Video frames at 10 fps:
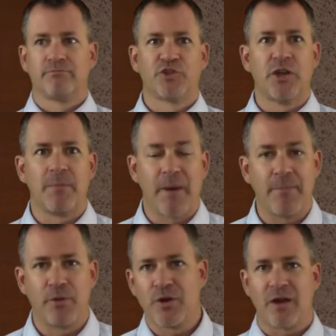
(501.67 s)
sheet of
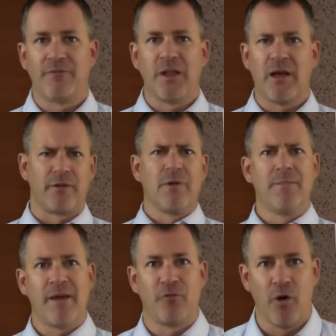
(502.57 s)
paper you got to fill out, the
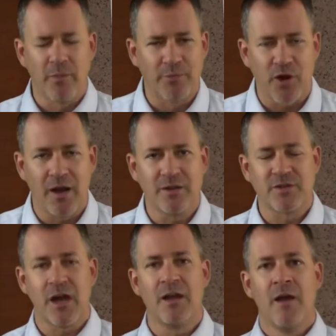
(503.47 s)
rebate form I'm trying to
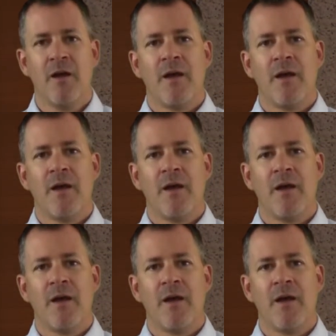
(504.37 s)
say,